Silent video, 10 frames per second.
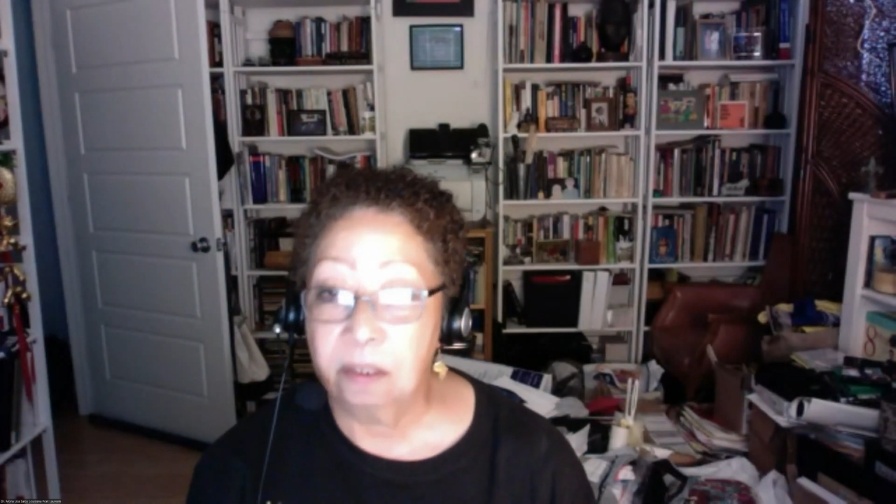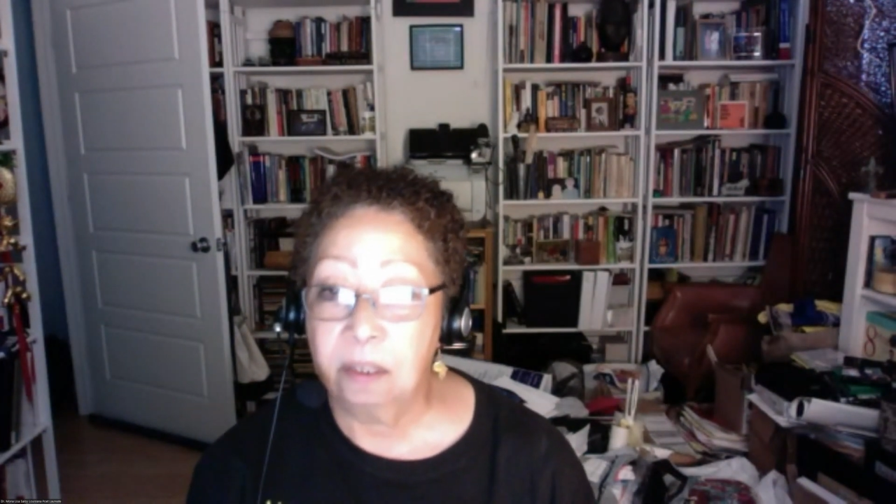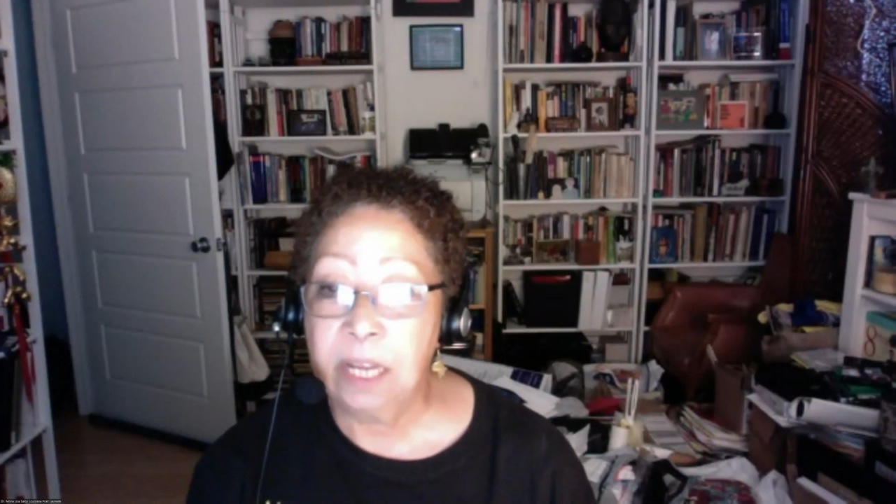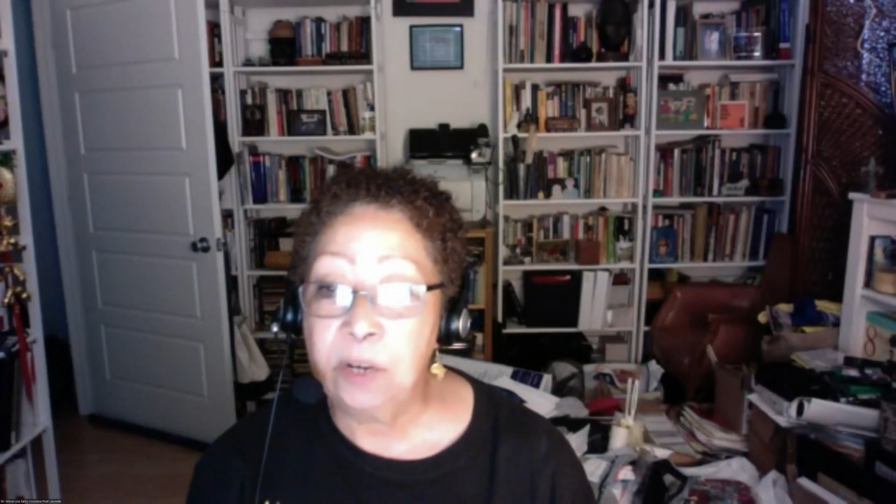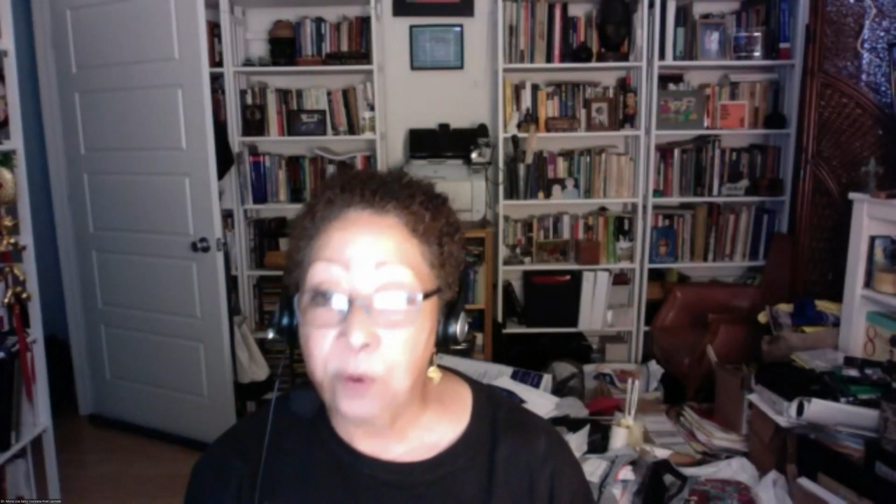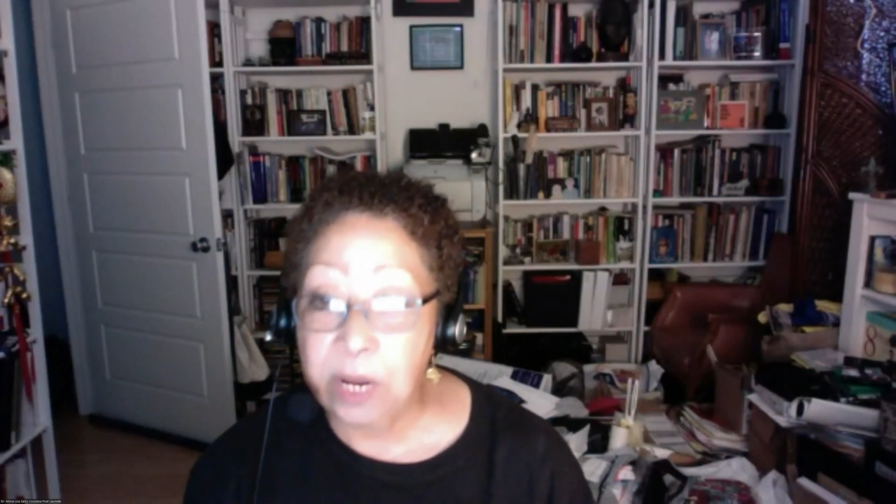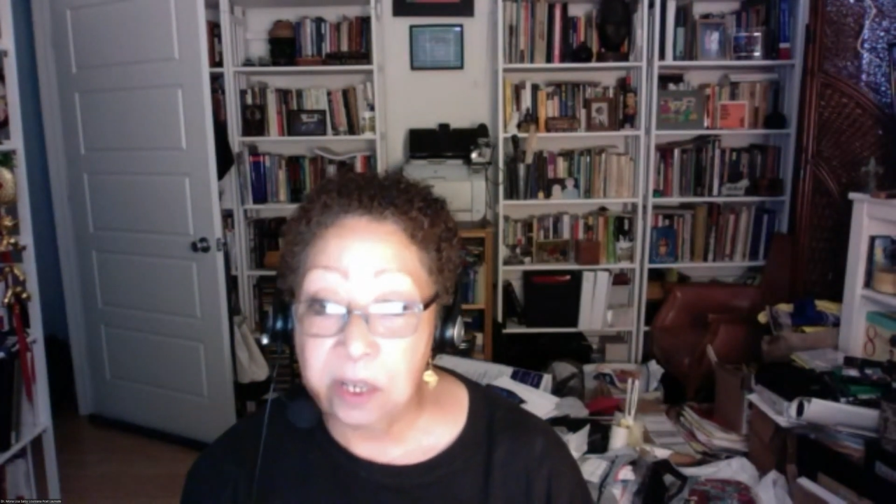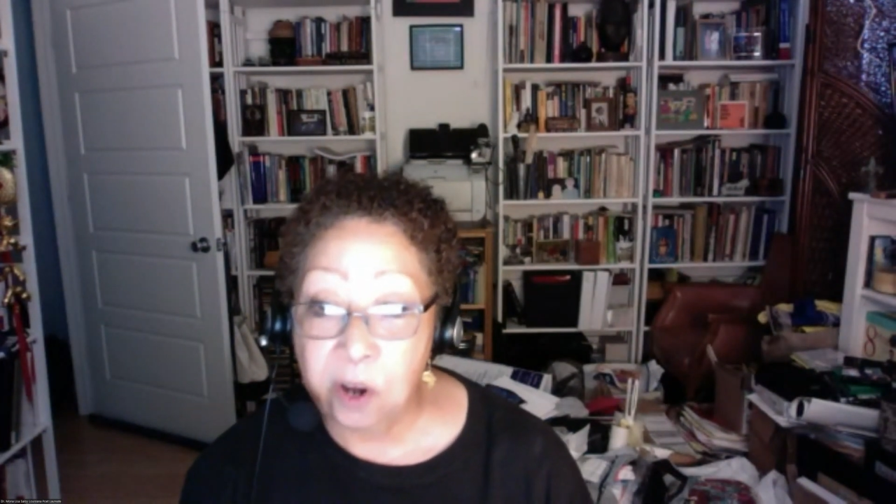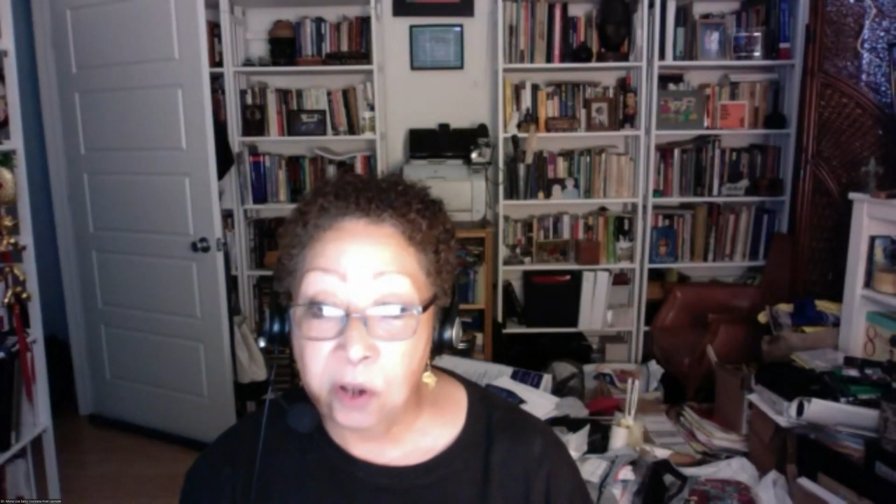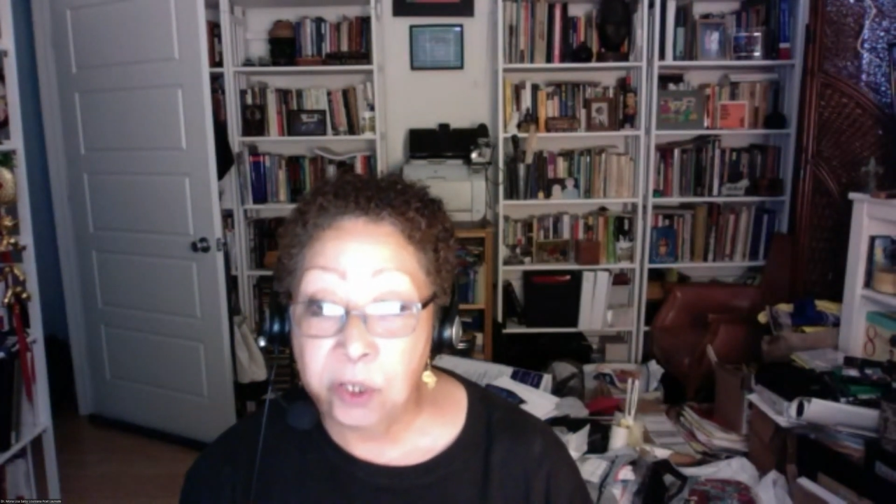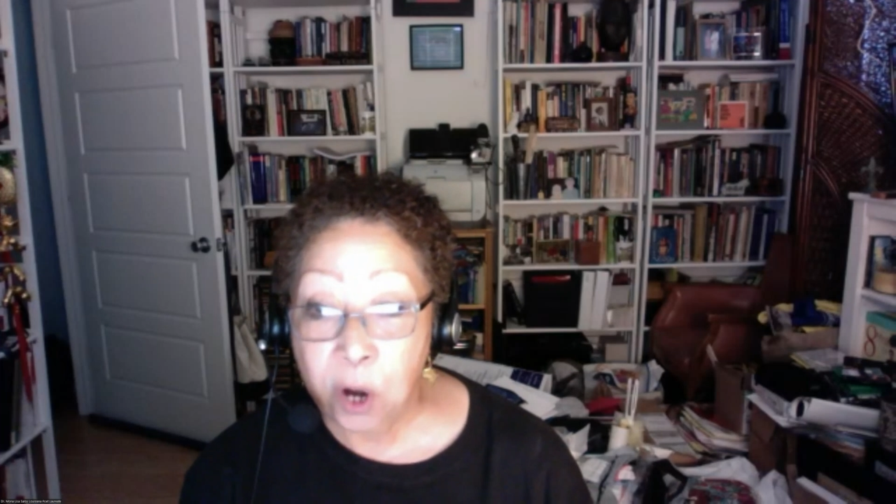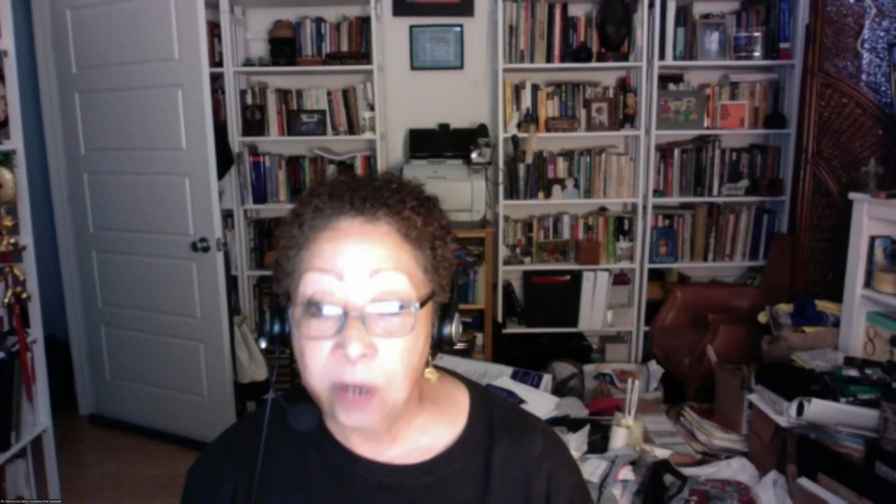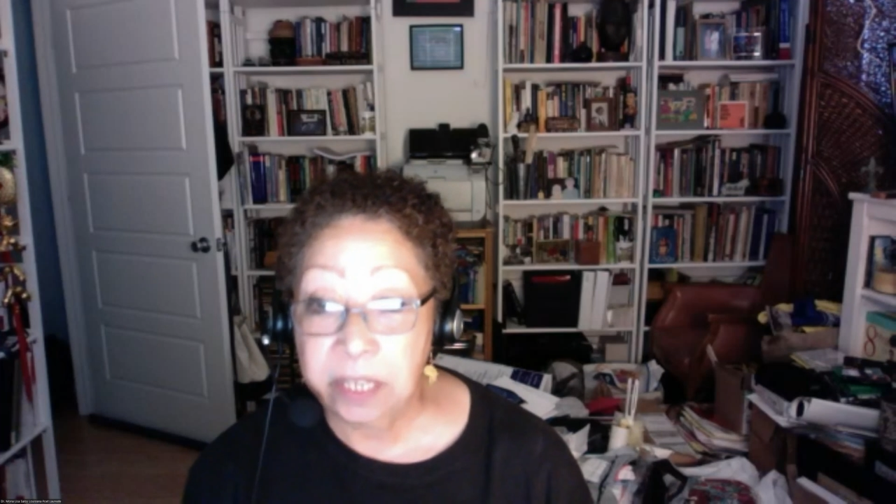and graveyard